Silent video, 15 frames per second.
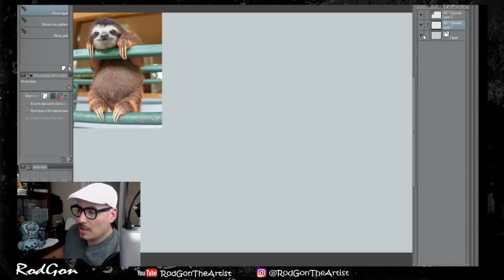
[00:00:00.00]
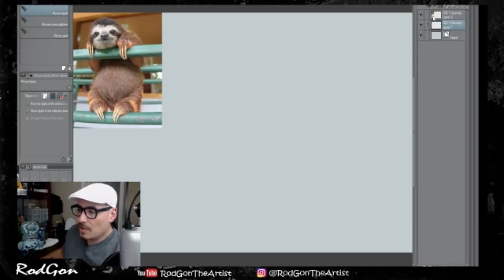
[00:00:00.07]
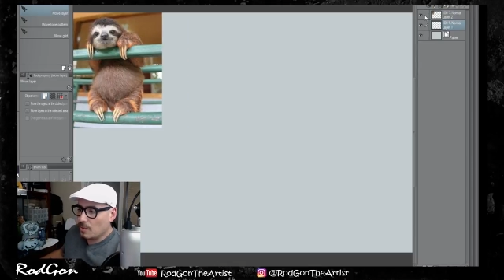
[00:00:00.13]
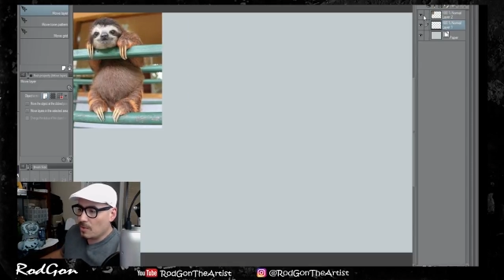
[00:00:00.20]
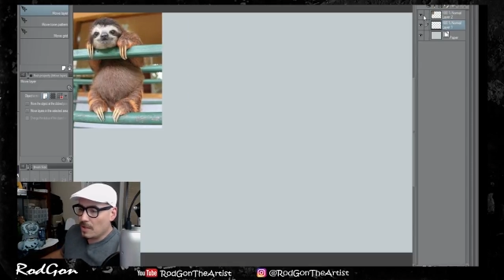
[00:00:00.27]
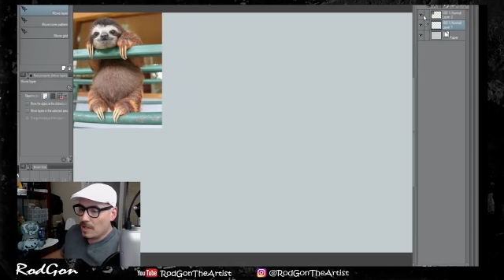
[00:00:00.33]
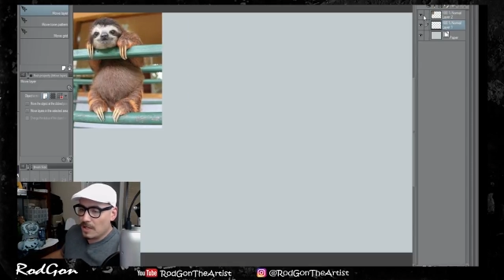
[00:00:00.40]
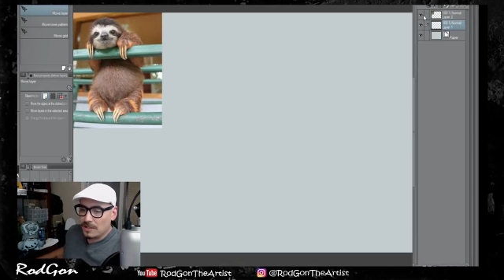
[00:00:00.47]

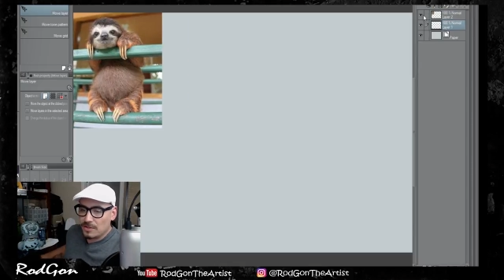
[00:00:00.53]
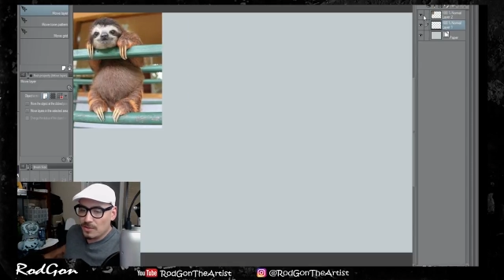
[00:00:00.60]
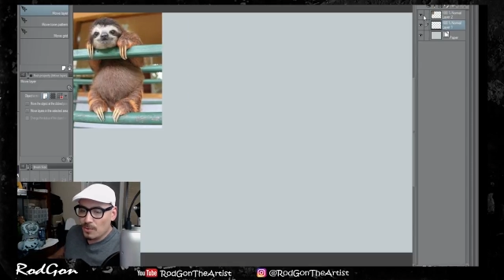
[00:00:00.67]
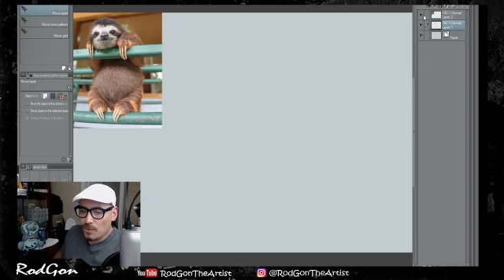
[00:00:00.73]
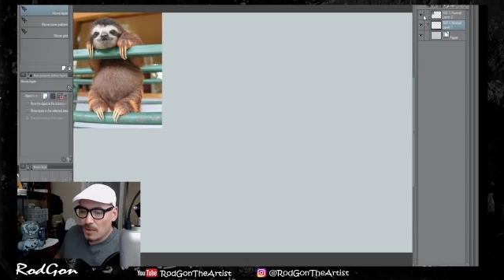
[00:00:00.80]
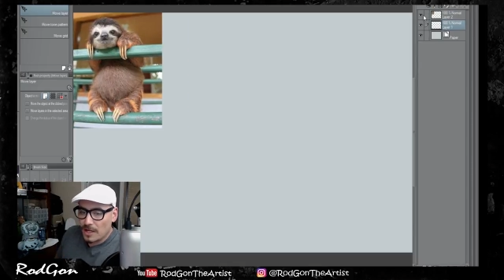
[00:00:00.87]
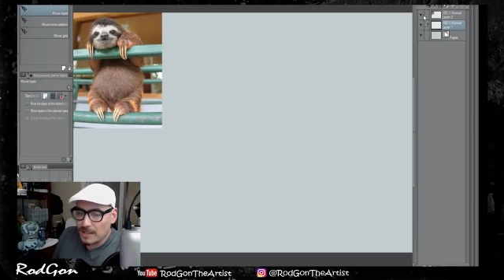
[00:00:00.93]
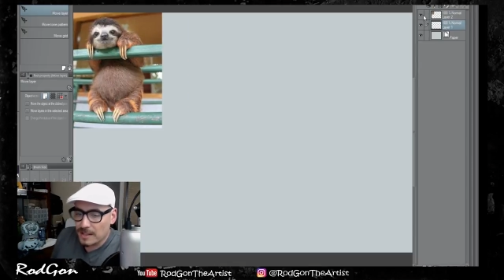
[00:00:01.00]
go on
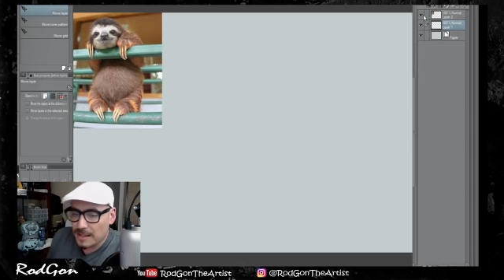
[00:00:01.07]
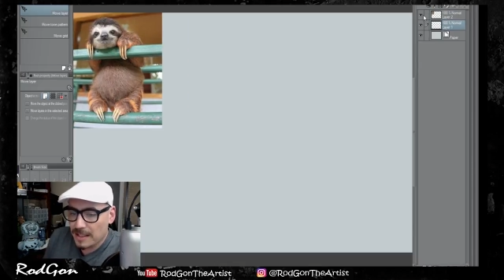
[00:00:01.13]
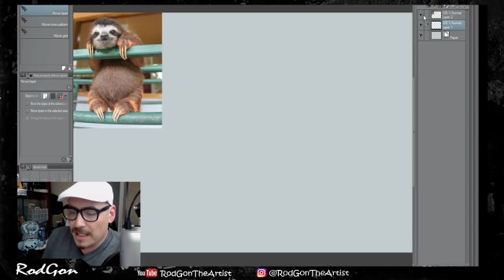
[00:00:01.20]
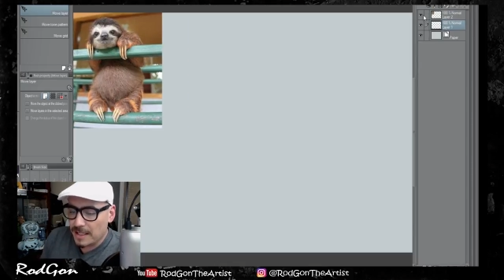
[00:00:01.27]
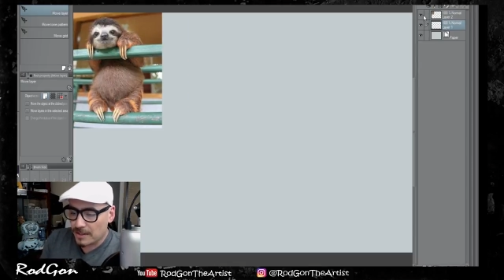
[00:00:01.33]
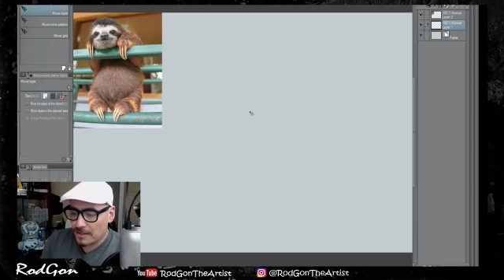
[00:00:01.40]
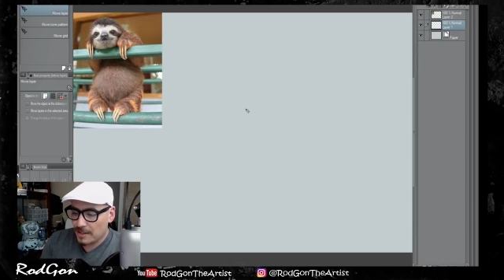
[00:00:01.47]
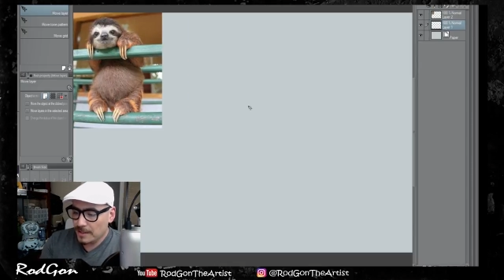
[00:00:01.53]
to our
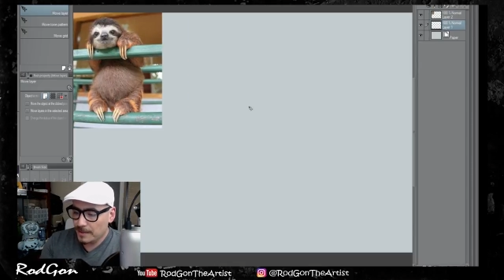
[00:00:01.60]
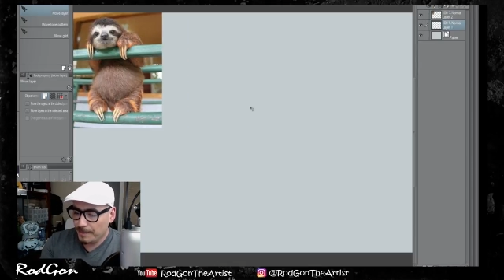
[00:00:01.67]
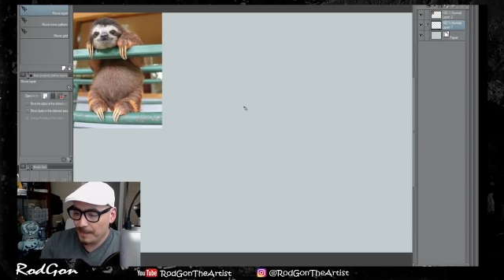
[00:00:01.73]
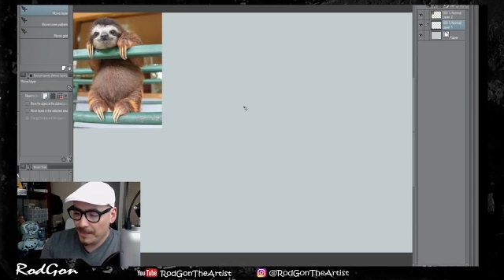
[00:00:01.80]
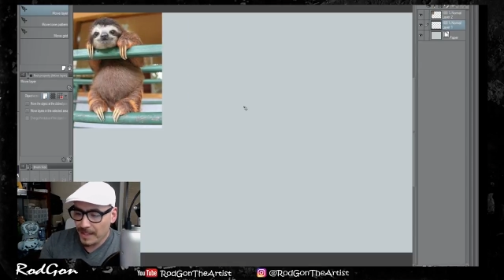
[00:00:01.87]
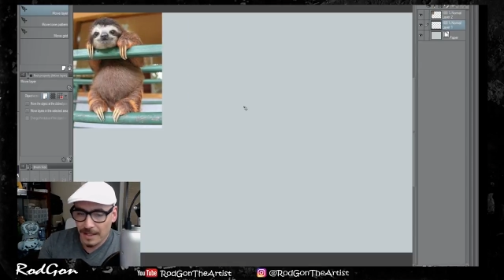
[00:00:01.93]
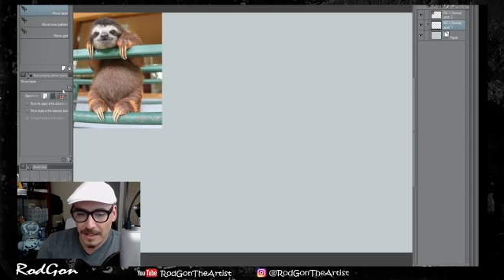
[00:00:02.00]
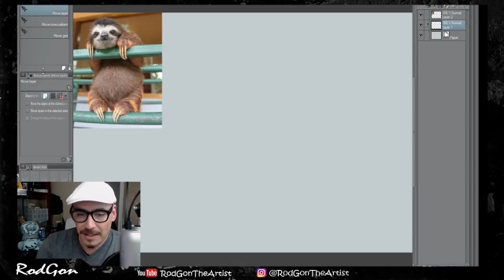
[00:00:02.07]
layer
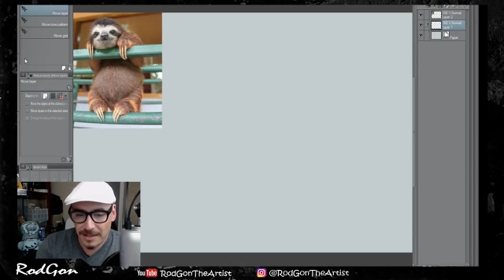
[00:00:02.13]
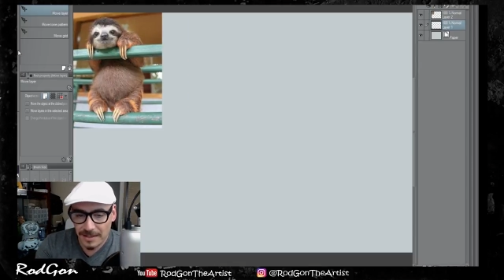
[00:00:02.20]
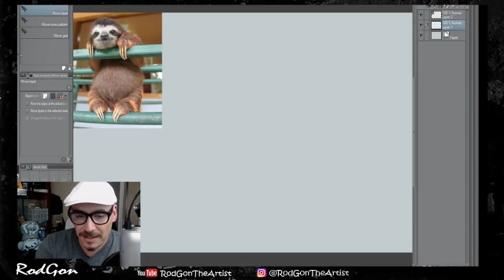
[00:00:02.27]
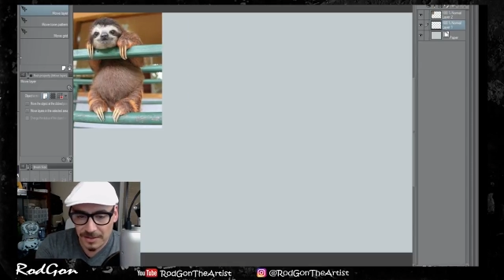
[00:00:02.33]
and